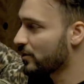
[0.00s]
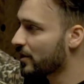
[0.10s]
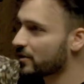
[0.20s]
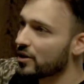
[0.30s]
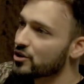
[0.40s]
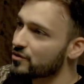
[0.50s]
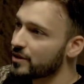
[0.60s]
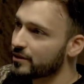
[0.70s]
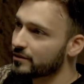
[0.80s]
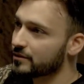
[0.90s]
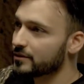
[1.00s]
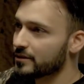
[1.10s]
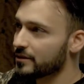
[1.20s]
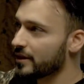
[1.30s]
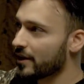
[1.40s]
another country,
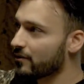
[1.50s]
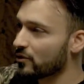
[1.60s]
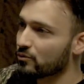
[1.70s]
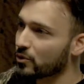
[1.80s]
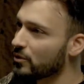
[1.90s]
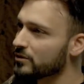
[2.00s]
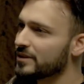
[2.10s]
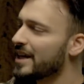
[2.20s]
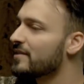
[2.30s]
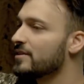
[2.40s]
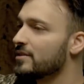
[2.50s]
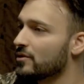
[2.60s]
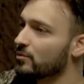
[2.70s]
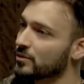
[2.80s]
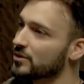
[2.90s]
like third world, not even
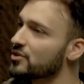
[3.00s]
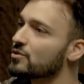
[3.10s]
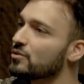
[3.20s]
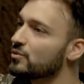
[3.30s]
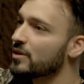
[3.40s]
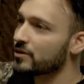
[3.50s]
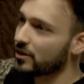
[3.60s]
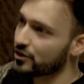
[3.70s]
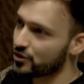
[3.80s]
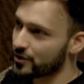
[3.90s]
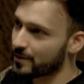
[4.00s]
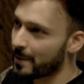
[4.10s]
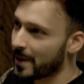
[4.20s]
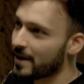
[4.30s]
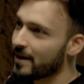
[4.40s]
third world, just go to another country.
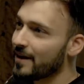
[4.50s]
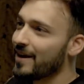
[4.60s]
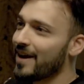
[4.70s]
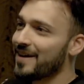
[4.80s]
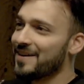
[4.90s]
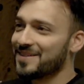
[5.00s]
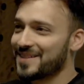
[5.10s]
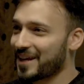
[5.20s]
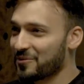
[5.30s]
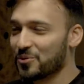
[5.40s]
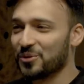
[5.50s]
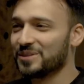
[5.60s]
Second world.